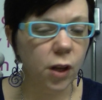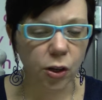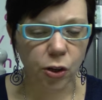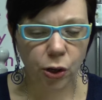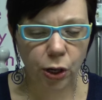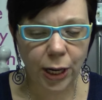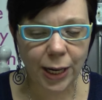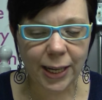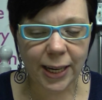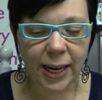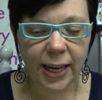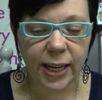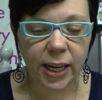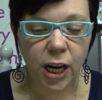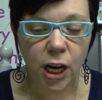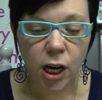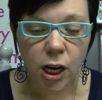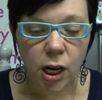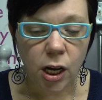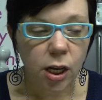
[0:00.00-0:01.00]
You're going to need
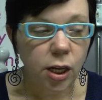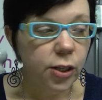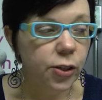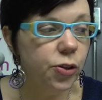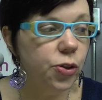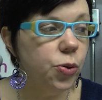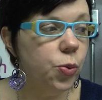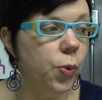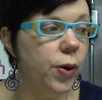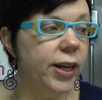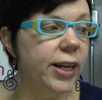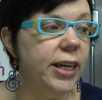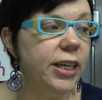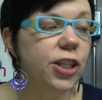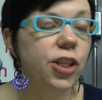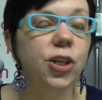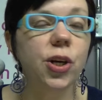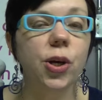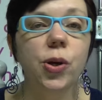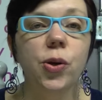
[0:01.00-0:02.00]

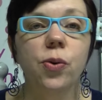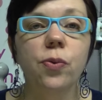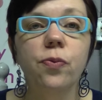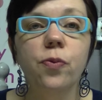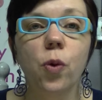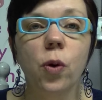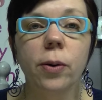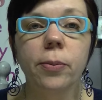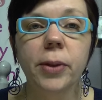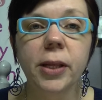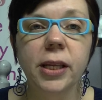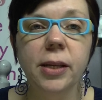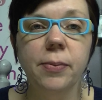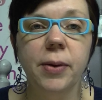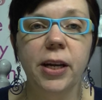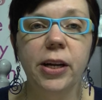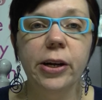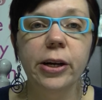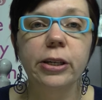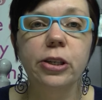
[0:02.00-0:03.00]
22
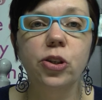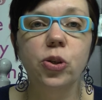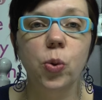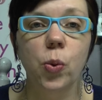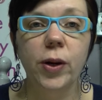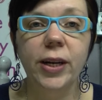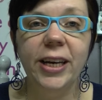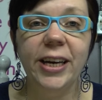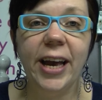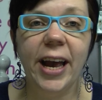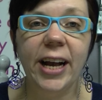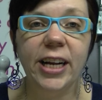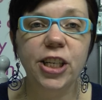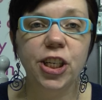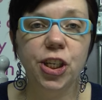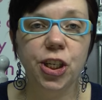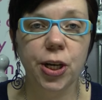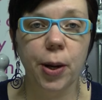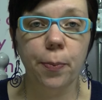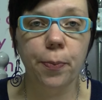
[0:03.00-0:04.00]
4mm 20
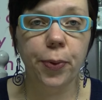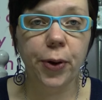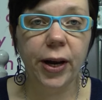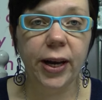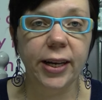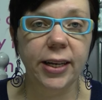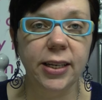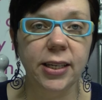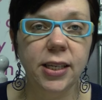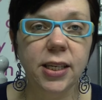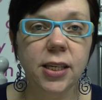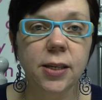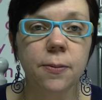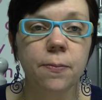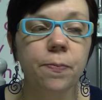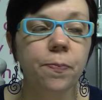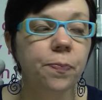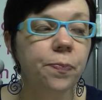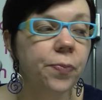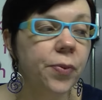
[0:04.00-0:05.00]
gauge jump rings,
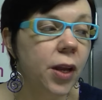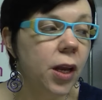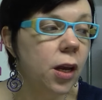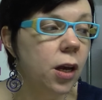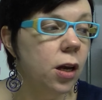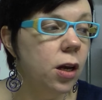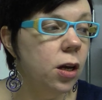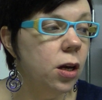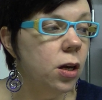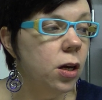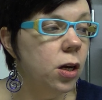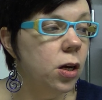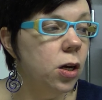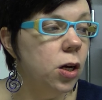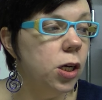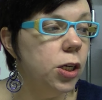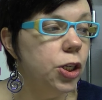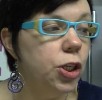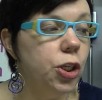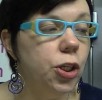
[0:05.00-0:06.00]

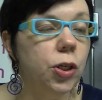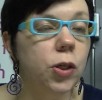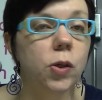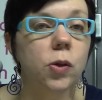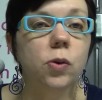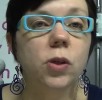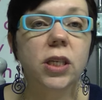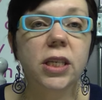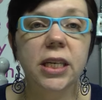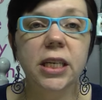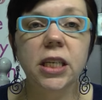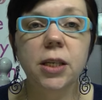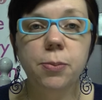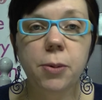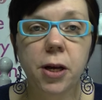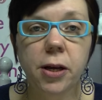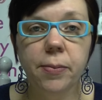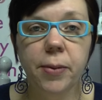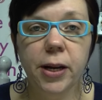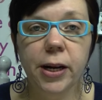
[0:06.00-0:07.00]
2
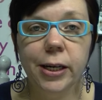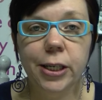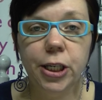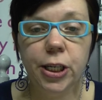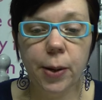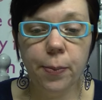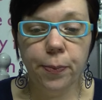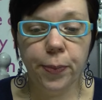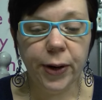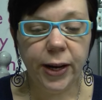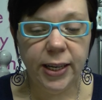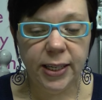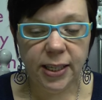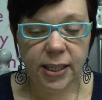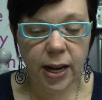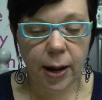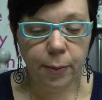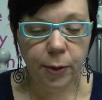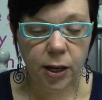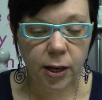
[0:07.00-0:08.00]
6mm jump rings,
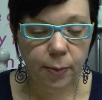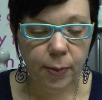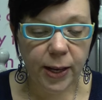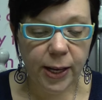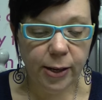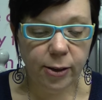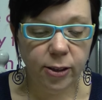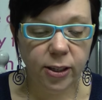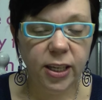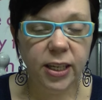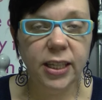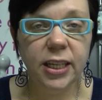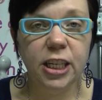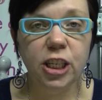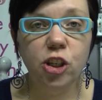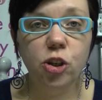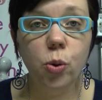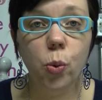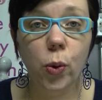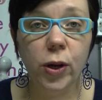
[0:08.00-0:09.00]
and I'm going to be using the
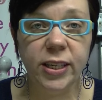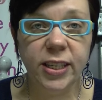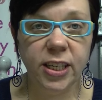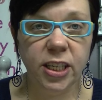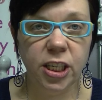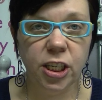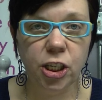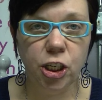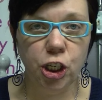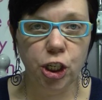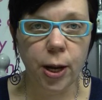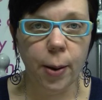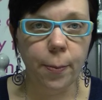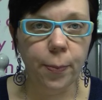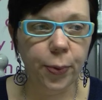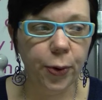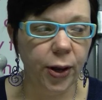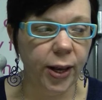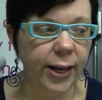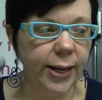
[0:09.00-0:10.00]
twisted
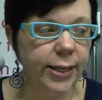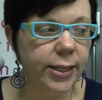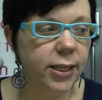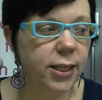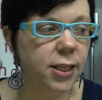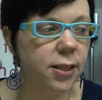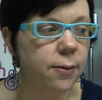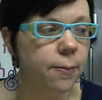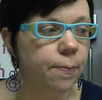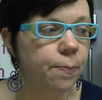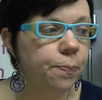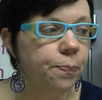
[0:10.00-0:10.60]
jump rings.